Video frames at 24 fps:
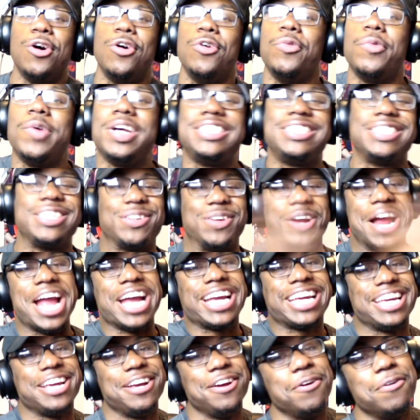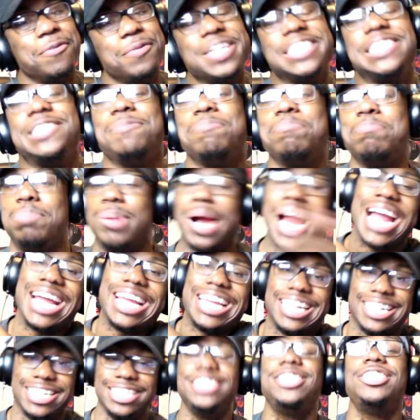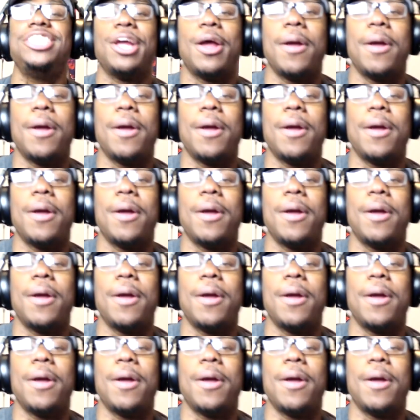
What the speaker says: What's crack air? What's bracken? It's